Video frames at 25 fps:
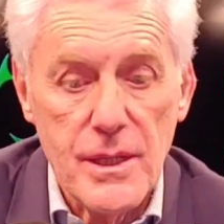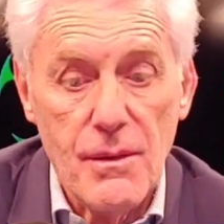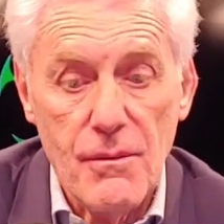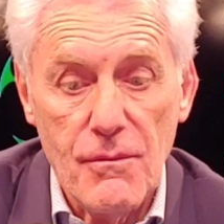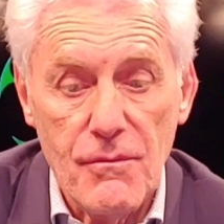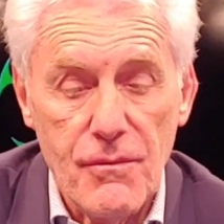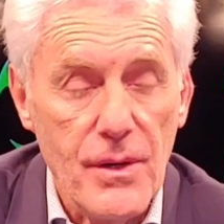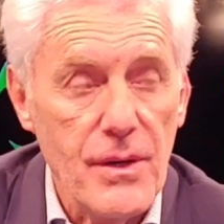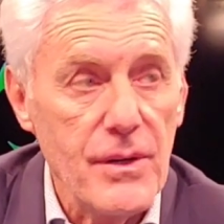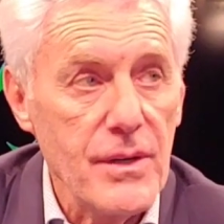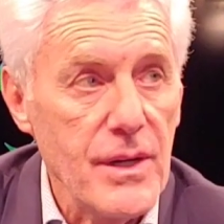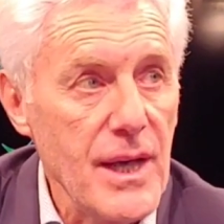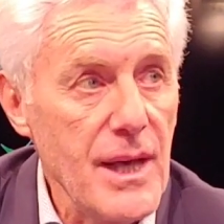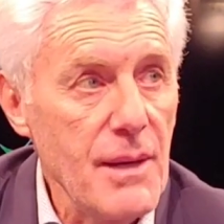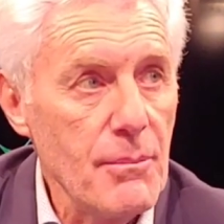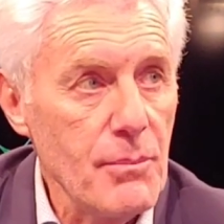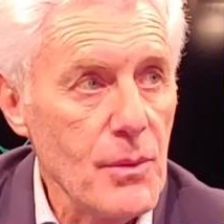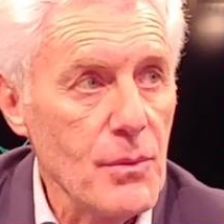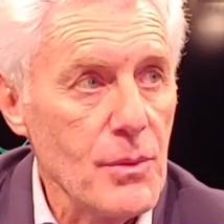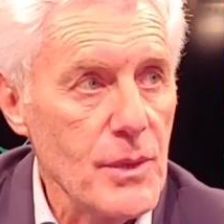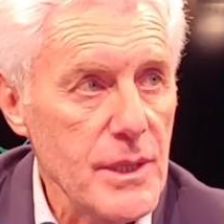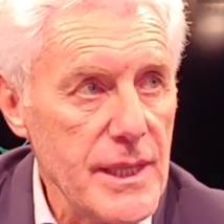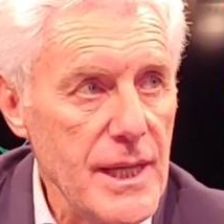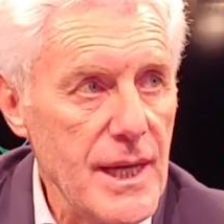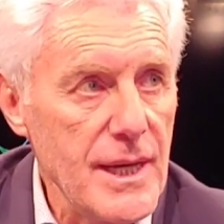And I'm very
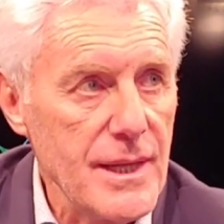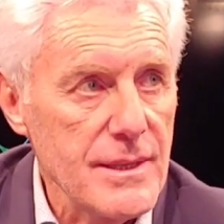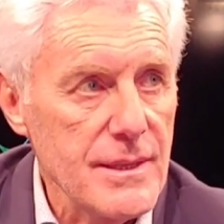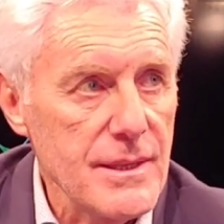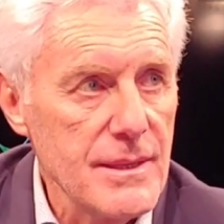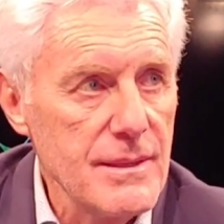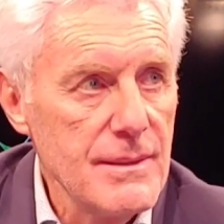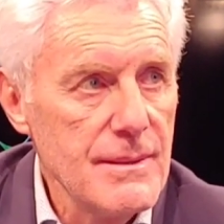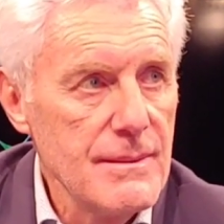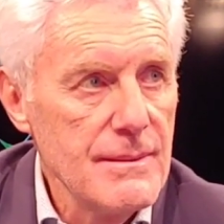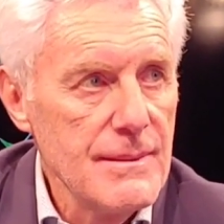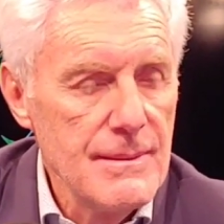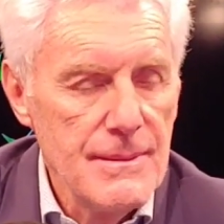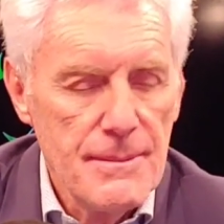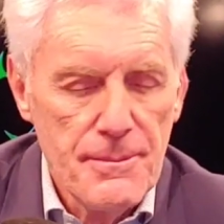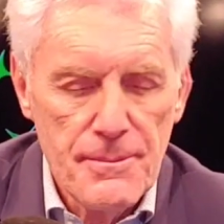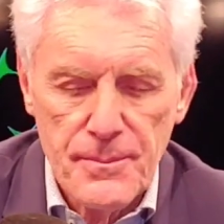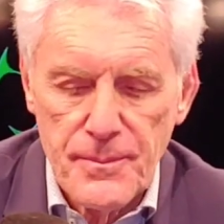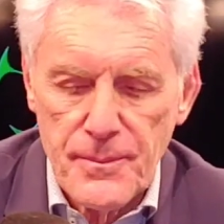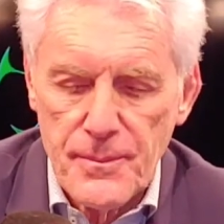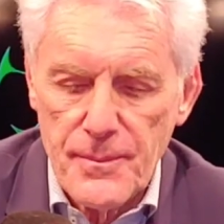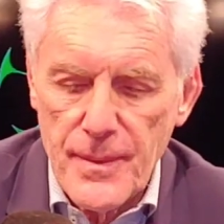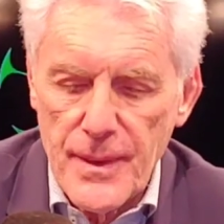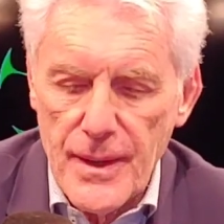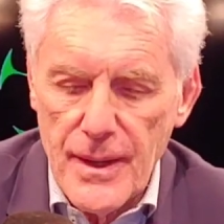happy with that.
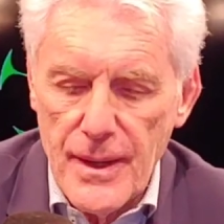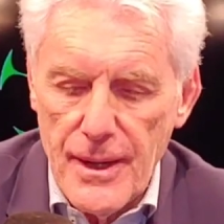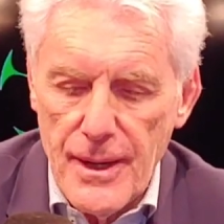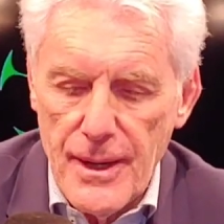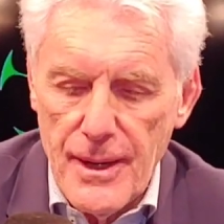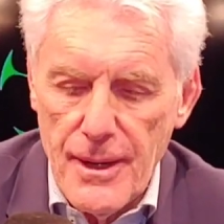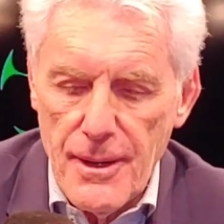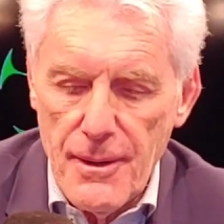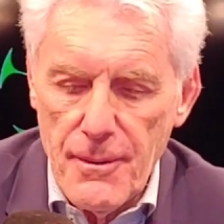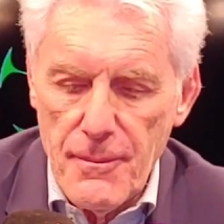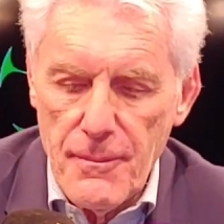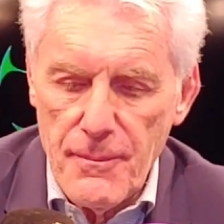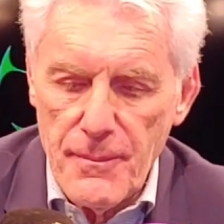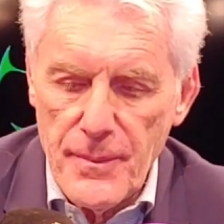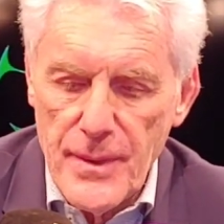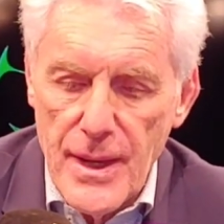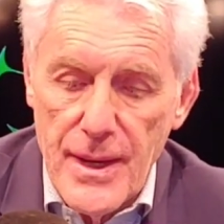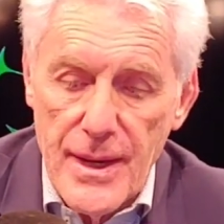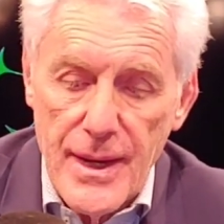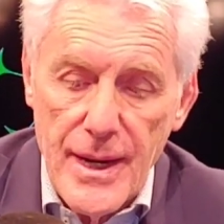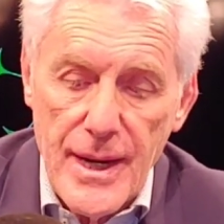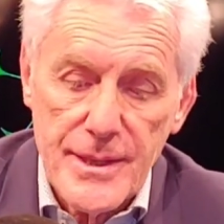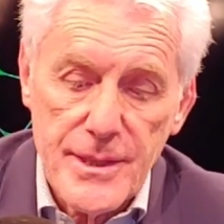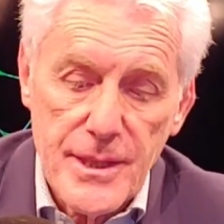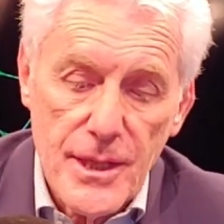Um,
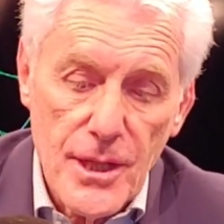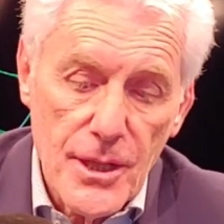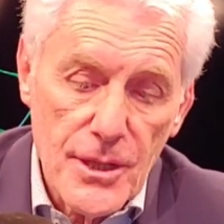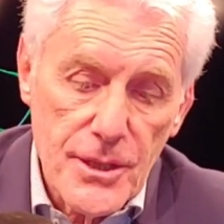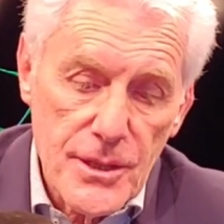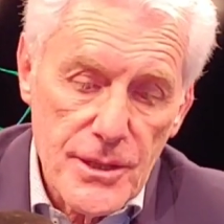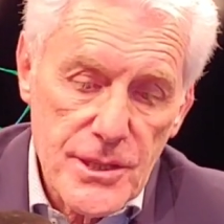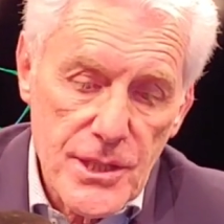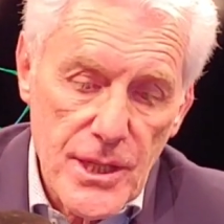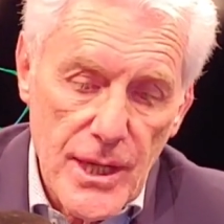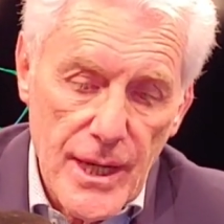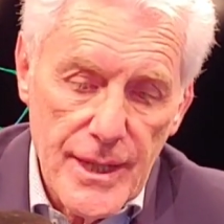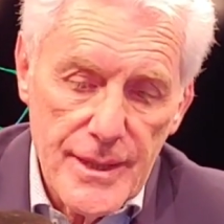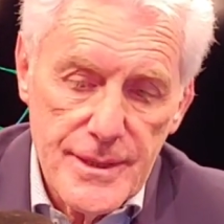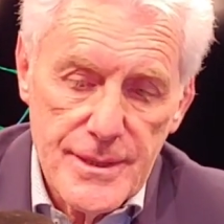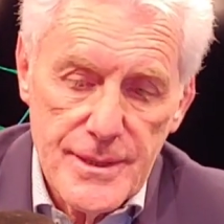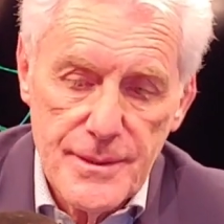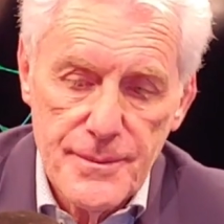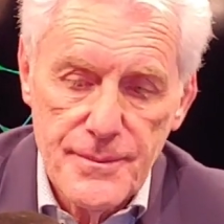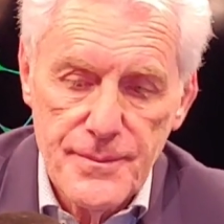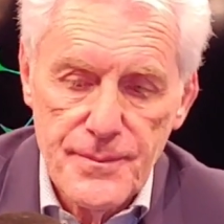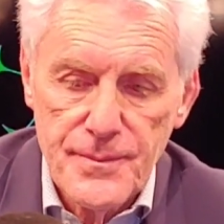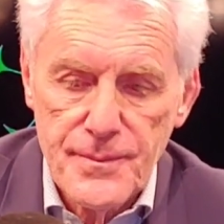at the other side,